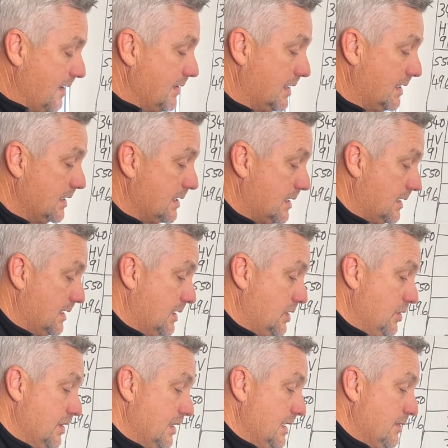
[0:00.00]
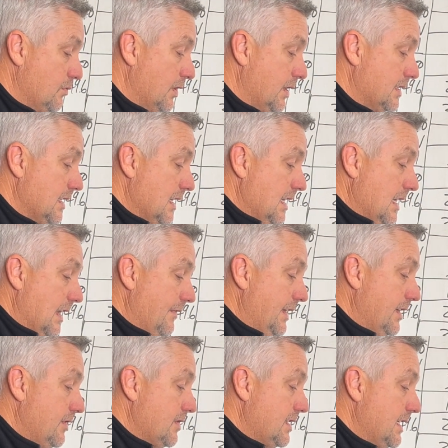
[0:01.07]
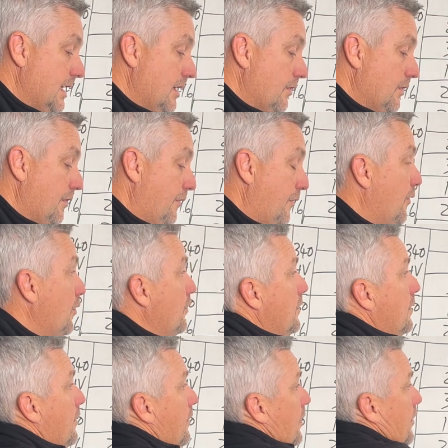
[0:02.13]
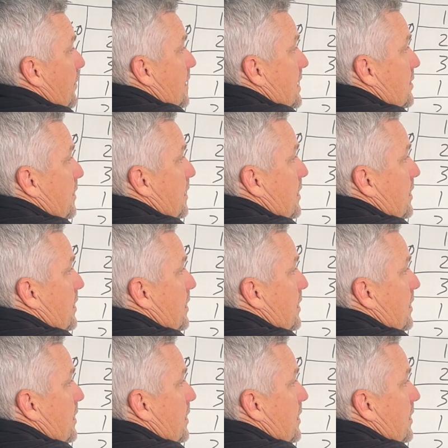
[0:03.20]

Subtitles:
that this unit is worked. And then interestingly, on this one